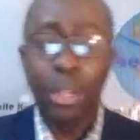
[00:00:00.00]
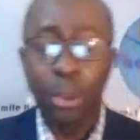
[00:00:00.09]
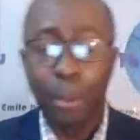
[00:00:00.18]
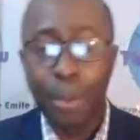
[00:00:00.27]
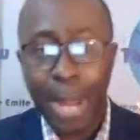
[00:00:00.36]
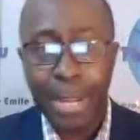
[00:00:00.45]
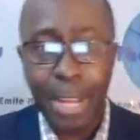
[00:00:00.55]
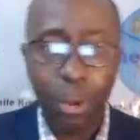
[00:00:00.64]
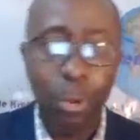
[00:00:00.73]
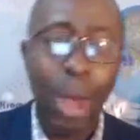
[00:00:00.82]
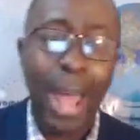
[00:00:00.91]
You plan a
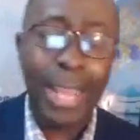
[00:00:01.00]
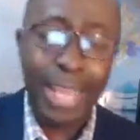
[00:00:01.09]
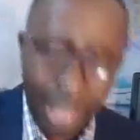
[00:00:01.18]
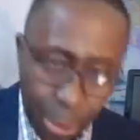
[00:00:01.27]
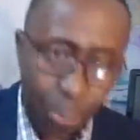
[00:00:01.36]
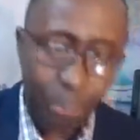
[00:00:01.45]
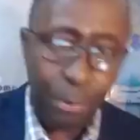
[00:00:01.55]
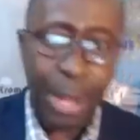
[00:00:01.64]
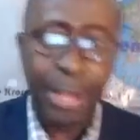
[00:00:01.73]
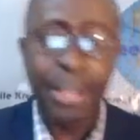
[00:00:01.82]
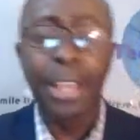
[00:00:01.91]
coup against your
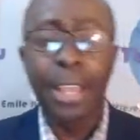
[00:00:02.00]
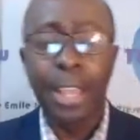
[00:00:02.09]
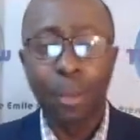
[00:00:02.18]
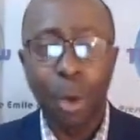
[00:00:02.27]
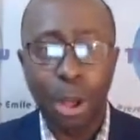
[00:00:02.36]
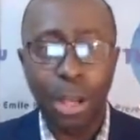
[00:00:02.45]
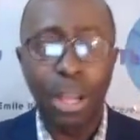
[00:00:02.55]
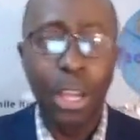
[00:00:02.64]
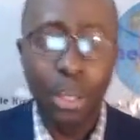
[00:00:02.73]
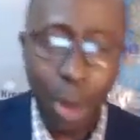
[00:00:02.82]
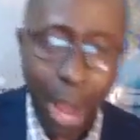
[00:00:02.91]
friend, it work.
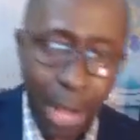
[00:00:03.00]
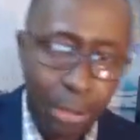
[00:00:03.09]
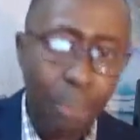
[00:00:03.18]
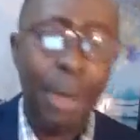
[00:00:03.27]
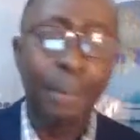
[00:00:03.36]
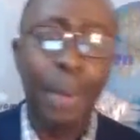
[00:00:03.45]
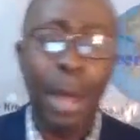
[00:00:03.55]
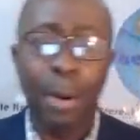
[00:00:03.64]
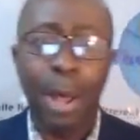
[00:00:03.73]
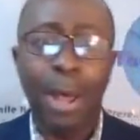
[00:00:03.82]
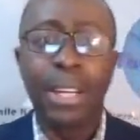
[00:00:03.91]
You hand over
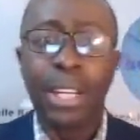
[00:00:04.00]
power.